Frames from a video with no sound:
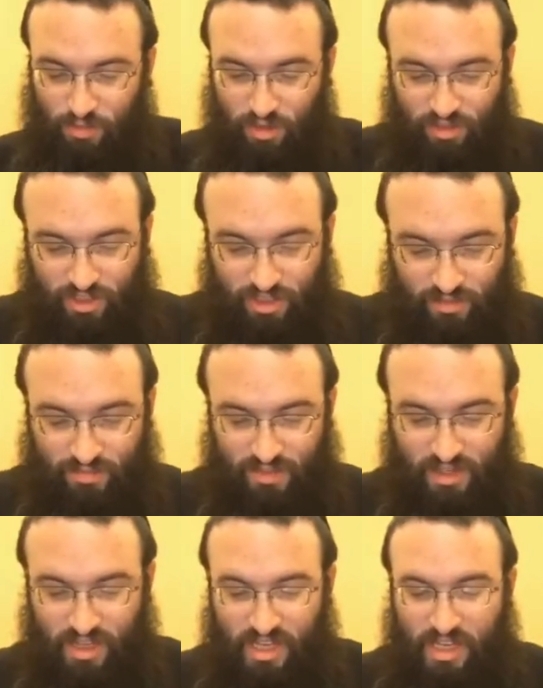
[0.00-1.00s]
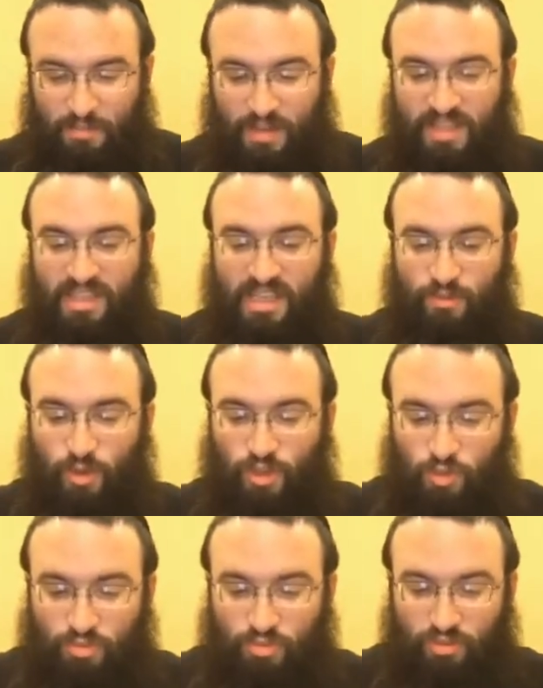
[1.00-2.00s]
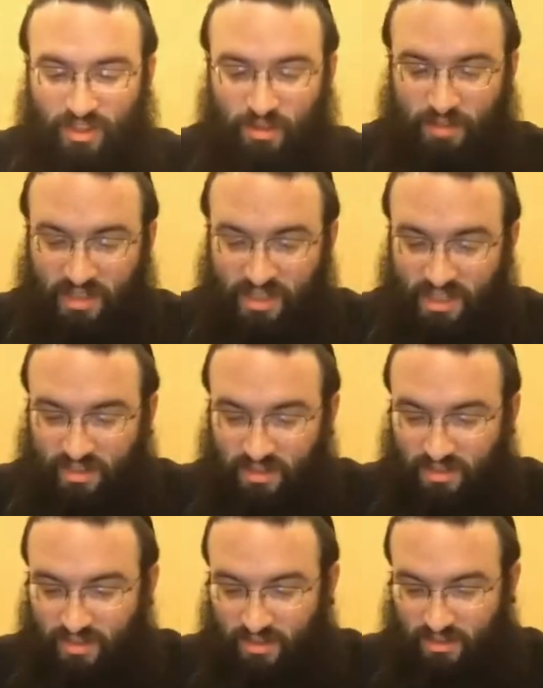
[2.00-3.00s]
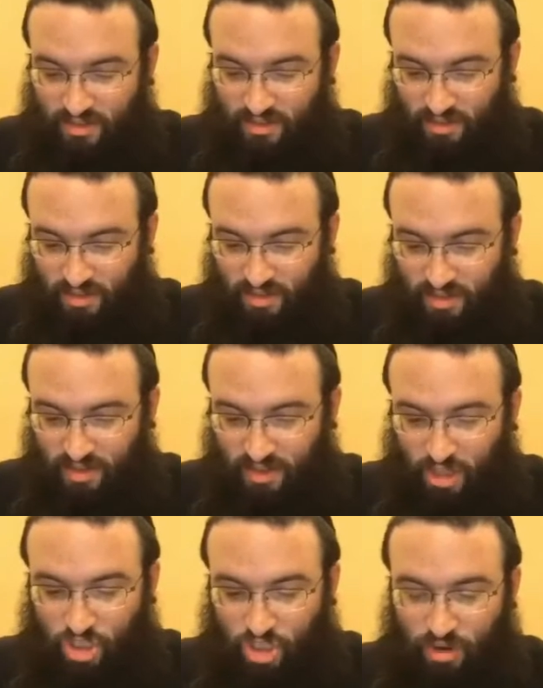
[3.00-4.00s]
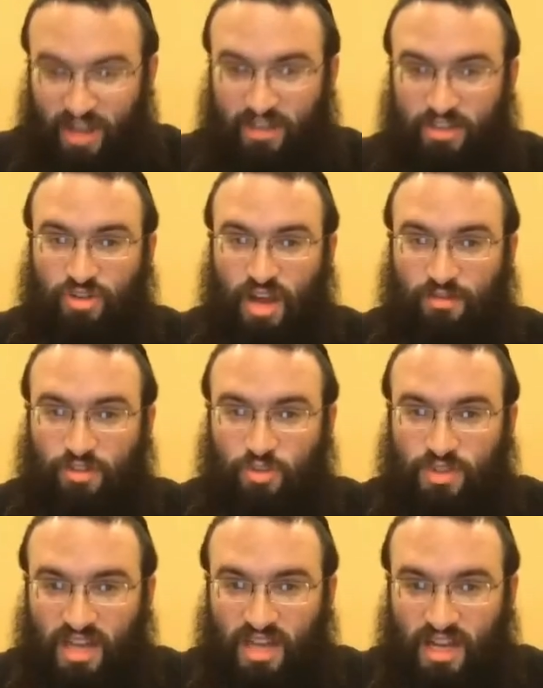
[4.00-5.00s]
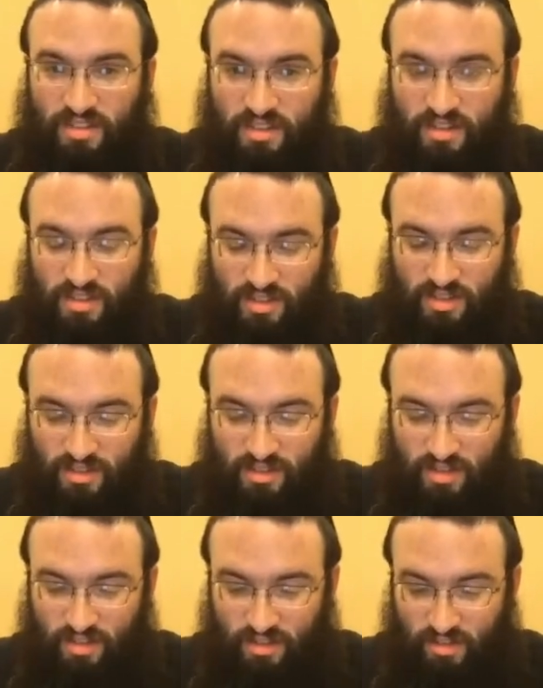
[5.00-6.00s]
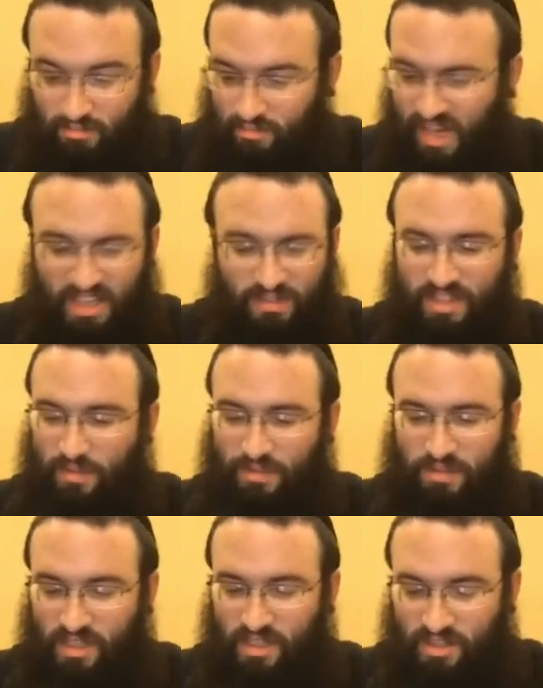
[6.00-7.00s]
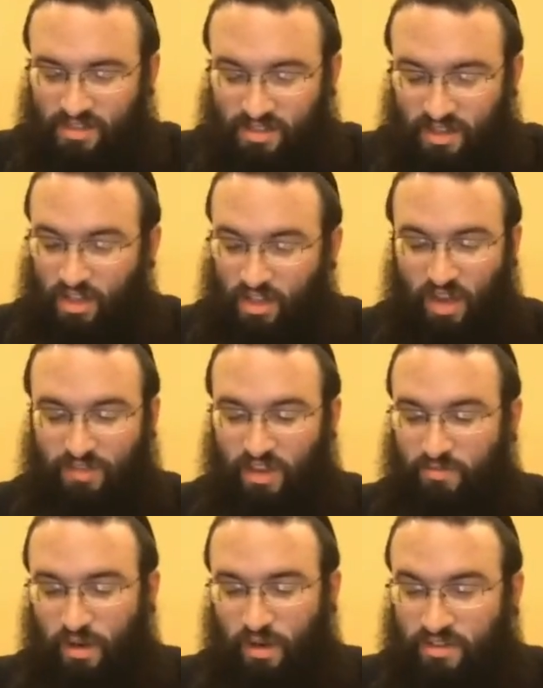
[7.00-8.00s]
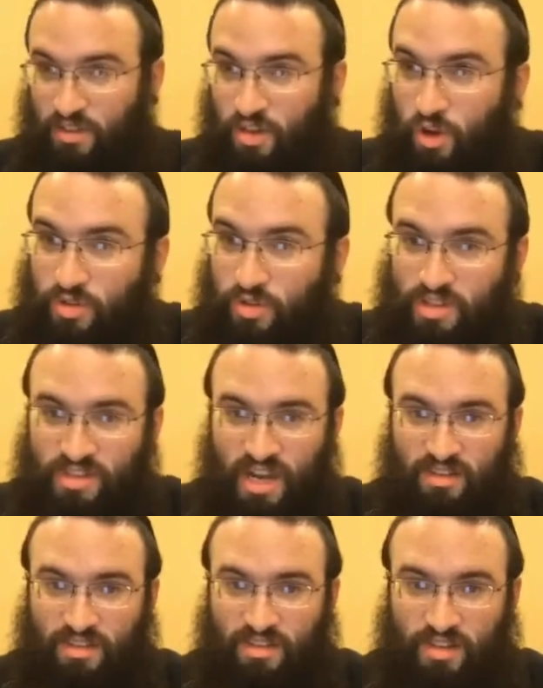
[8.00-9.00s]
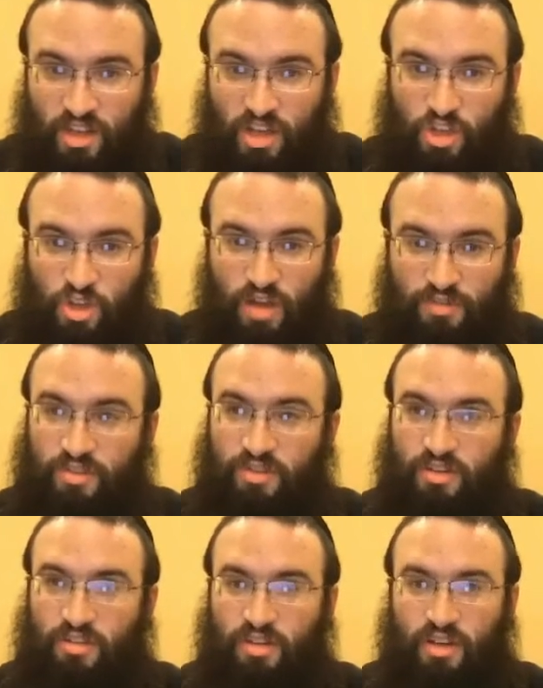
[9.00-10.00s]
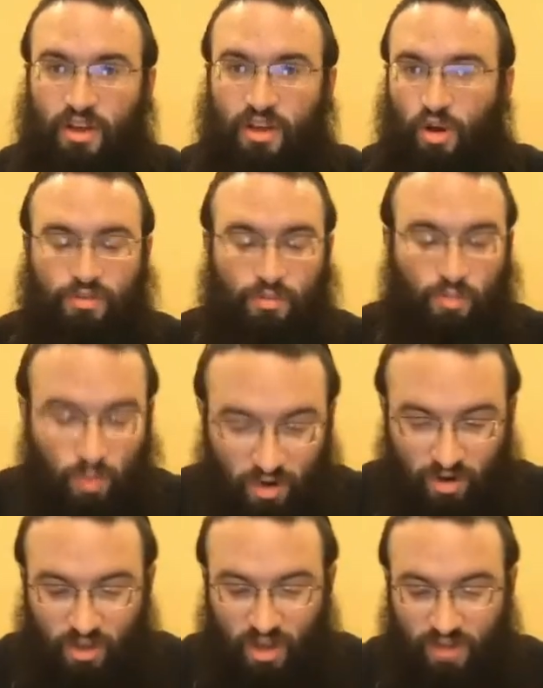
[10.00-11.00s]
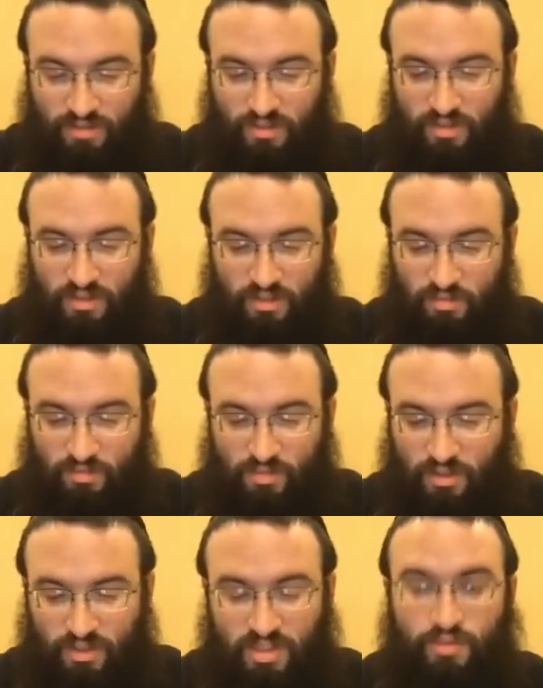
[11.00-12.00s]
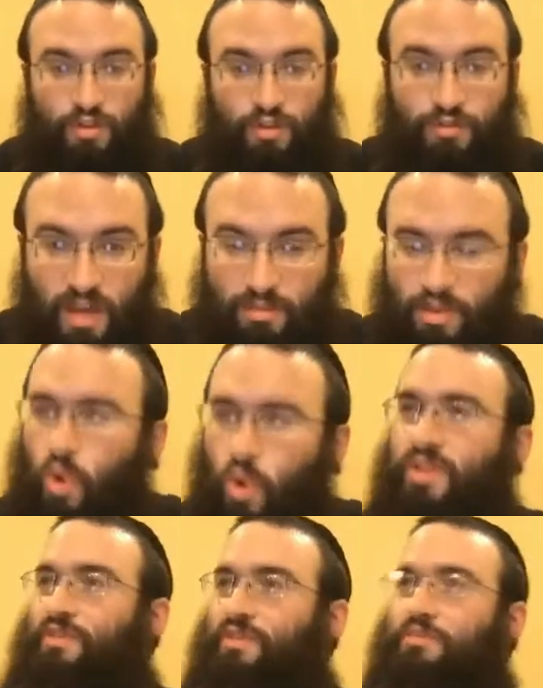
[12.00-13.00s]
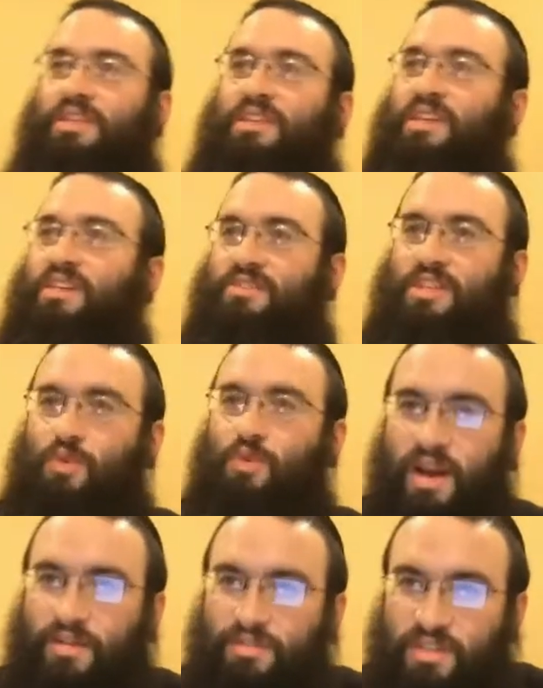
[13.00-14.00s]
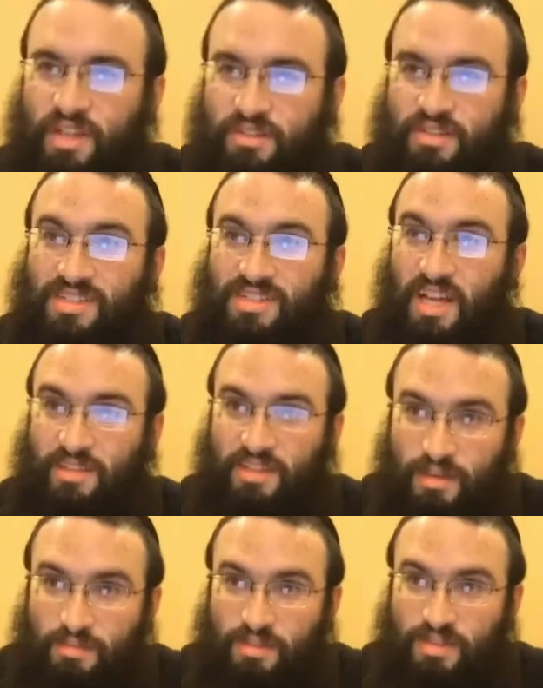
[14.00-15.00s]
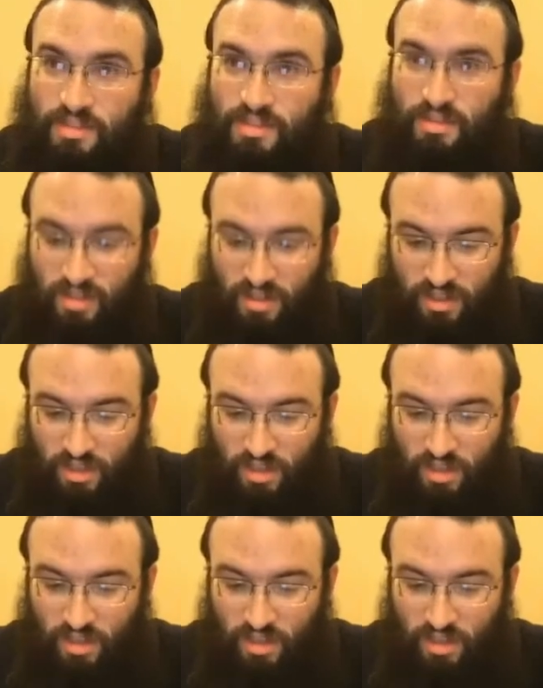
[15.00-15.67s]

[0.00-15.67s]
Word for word: u'bolasham. Because even when you break the manias, trying to travel to a tzaddik, many different types of manias. You have to have money to go to the tzaddik. You have to get off from work. You have to go to leave your family. All the different manias that you have to get to the tzaddik ends.